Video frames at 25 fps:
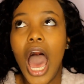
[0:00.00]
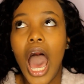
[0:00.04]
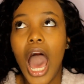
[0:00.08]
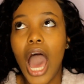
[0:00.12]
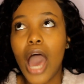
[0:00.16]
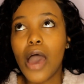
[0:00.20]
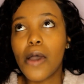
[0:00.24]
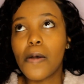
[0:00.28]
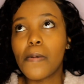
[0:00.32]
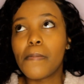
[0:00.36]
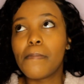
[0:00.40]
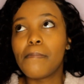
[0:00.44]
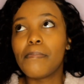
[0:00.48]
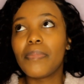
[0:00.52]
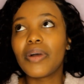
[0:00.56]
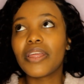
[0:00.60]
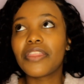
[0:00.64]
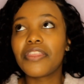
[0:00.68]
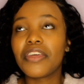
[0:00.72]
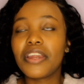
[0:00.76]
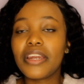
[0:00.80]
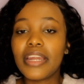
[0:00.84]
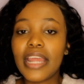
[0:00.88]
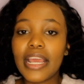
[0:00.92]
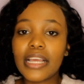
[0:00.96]

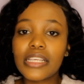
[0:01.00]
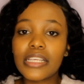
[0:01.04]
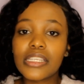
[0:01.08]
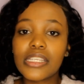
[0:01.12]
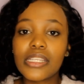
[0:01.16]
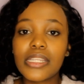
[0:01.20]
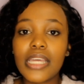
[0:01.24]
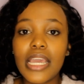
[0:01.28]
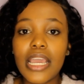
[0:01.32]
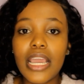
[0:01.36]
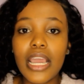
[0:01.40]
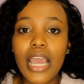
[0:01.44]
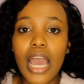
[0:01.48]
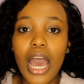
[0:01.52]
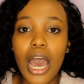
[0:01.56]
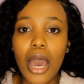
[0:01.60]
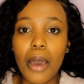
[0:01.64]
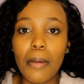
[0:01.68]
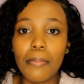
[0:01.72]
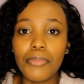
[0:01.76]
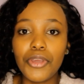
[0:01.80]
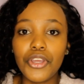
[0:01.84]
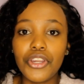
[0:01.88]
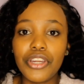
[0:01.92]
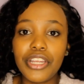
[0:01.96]
the next thing
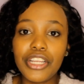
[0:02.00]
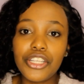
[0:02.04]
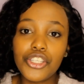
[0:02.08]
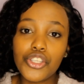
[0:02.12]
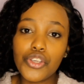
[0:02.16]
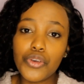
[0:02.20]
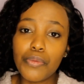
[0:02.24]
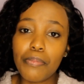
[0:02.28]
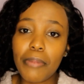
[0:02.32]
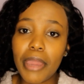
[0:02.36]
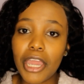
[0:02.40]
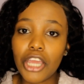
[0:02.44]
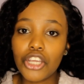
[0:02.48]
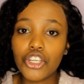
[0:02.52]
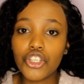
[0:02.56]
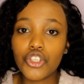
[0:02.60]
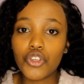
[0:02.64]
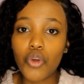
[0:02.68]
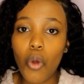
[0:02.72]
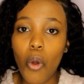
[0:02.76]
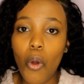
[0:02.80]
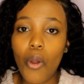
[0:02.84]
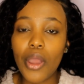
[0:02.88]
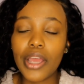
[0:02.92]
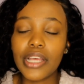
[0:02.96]
you need to make
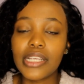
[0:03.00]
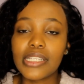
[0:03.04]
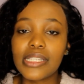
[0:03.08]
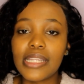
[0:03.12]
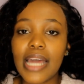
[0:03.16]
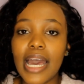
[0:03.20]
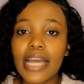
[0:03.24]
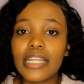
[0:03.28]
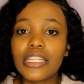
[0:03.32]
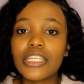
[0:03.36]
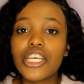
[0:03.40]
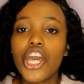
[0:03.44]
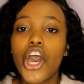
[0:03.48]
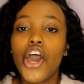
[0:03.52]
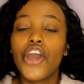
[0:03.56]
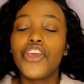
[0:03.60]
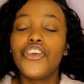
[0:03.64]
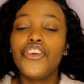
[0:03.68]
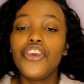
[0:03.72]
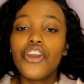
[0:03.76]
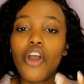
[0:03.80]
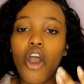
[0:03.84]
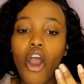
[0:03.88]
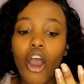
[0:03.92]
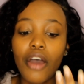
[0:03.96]
sure is that
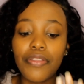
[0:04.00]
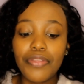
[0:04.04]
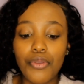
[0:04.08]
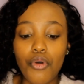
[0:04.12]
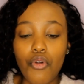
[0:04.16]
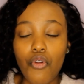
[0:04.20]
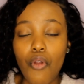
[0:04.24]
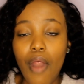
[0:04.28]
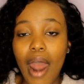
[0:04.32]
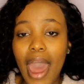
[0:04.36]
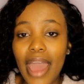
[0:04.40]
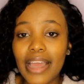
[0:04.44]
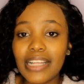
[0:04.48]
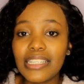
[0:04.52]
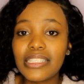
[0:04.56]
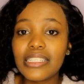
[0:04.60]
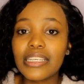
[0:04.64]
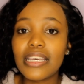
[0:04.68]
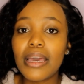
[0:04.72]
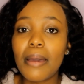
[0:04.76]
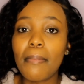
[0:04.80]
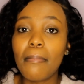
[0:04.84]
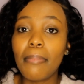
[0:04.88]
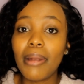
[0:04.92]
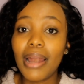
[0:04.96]
you're on the right
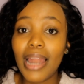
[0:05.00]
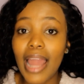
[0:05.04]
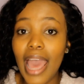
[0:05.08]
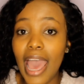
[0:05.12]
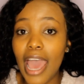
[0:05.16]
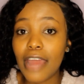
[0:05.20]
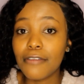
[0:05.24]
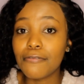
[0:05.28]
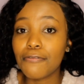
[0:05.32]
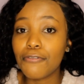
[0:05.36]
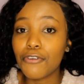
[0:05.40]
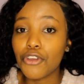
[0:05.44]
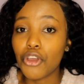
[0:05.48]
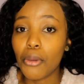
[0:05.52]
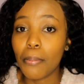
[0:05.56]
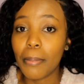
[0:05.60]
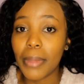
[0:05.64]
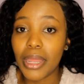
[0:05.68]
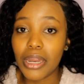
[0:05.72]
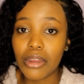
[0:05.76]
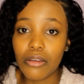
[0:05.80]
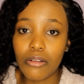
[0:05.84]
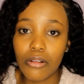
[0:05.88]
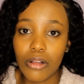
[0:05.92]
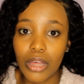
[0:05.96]
plan for your
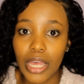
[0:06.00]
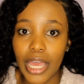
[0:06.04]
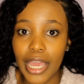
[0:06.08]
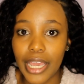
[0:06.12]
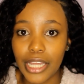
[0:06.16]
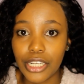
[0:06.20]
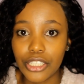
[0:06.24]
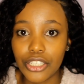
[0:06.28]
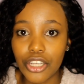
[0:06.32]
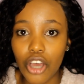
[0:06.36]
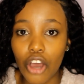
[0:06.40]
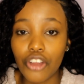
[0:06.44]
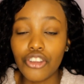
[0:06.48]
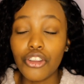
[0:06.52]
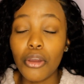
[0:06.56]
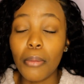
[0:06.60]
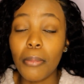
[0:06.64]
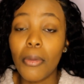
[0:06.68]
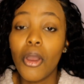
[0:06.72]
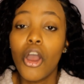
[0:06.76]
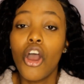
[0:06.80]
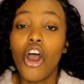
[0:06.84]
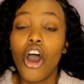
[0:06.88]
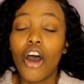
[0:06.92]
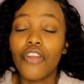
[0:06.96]
medical aid,
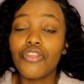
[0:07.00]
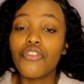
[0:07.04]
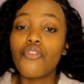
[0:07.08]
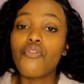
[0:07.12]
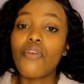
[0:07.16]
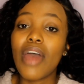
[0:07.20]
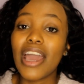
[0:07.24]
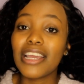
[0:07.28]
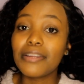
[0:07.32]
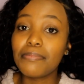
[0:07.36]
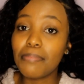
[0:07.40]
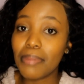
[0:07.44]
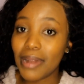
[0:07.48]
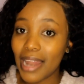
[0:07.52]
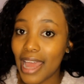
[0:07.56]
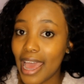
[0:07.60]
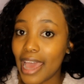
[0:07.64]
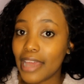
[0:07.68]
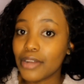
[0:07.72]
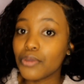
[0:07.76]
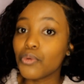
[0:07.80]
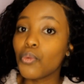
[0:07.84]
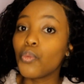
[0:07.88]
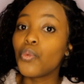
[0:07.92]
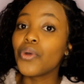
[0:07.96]
on the right
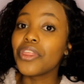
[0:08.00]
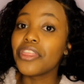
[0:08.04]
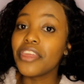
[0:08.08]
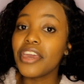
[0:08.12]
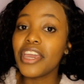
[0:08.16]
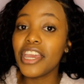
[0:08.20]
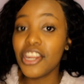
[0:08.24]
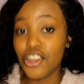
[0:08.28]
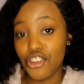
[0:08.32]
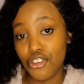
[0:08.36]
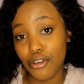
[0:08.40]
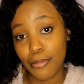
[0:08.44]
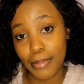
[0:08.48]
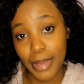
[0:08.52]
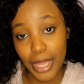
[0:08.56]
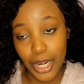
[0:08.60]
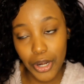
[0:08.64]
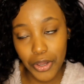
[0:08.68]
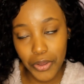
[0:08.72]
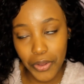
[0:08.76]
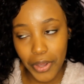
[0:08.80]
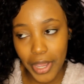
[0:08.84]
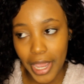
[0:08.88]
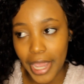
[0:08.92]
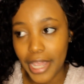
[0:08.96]
plan within your
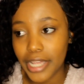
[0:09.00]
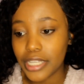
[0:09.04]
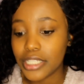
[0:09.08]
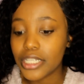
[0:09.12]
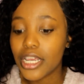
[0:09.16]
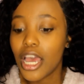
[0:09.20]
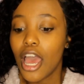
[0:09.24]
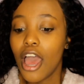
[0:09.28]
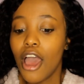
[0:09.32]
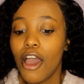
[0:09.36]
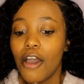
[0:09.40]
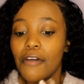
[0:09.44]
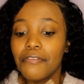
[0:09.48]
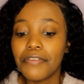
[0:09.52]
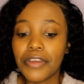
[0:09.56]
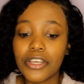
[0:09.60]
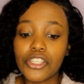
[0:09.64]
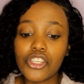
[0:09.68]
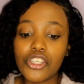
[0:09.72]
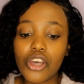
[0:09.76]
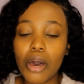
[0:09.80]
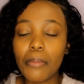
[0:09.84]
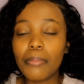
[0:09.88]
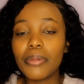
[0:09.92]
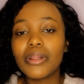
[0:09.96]
medical aid. For
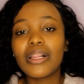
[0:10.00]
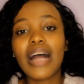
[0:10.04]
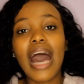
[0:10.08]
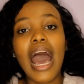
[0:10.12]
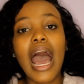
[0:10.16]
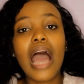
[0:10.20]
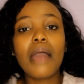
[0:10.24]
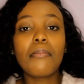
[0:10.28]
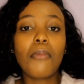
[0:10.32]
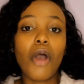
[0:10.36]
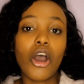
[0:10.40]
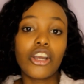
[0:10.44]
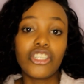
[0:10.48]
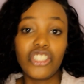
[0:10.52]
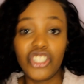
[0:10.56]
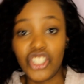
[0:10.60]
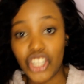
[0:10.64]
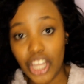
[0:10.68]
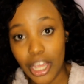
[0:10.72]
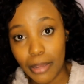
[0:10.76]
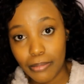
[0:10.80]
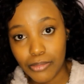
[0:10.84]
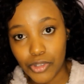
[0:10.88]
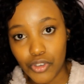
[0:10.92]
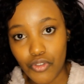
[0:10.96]
example, I'm on
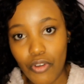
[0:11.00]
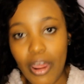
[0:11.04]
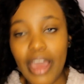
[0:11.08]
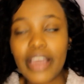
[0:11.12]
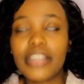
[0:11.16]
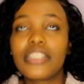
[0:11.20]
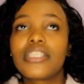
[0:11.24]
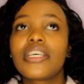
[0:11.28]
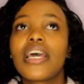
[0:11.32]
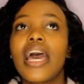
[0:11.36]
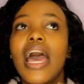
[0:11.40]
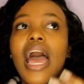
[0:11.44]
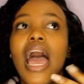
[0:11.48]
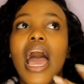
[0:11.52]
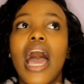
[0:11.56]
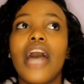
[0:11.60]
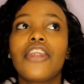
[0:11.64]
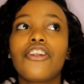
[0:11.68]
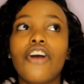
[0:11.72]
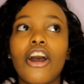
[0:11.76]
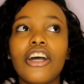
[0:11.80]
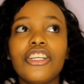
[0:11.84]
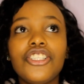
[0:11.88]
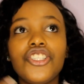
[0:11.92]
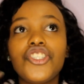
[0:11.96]
GEMS, right? And
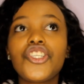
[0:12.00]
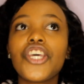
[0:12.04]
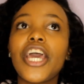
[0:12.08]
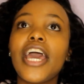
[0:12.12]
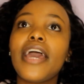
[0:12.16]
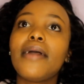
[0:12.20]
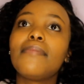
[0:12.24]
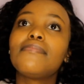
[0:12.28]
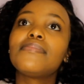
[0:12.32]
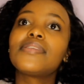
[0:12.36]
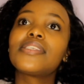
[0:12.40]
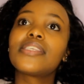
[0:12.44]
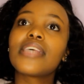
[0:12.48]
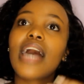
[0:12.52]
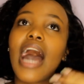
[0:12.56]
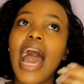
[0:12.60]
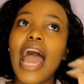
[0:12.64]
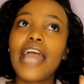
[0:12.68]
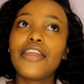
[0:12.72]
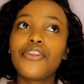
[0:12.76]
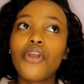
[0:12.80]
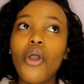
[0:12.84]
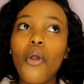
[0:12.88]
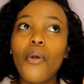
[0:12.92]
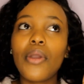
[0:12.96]
on GEMS,
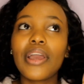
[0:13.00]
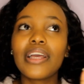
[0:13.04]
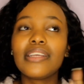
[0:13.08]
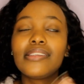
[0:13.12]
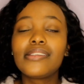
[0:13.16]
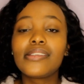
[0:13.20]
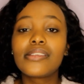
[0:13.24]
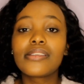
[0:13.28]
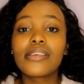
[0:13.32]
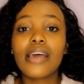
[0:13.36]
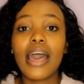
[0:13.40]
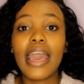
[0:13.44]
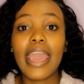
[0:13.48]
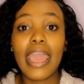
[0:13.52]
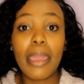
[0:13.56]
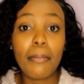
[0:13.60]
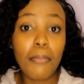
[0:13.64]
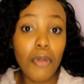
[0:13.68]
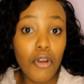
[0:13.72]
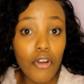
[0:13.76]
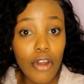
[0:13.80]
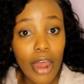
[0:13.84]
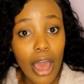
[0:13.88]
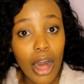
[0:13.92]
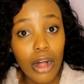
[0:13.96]
I know it's
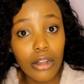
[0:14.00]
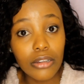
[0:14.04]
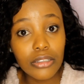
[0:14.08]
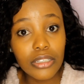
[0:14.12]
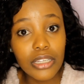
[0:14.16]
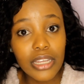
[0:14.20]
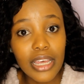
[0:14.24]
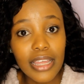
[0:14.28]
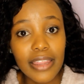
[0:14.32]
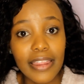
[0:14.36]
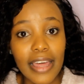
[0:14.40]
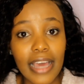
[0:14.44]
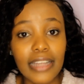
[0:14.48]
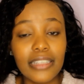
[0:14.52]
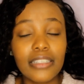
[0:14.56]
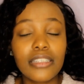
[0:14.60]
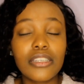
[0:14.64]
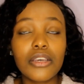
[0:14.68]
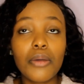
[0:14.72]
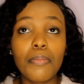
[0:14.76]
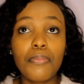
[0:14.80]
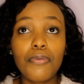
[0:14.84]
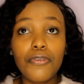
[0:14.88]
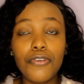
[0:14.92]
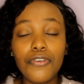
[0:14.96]
Emerald that
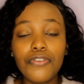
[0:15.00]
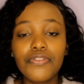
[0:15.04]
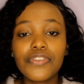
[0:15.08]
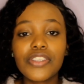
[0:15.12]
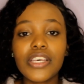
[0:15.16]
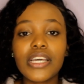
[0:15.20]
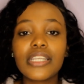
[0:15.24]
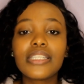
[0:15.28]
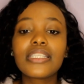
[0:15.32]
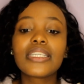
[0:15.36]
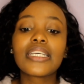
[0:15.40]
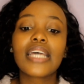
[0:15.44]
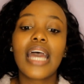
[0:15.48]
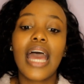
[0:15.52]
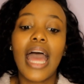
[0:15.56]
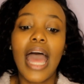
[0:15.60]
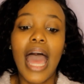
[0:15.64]
approves it.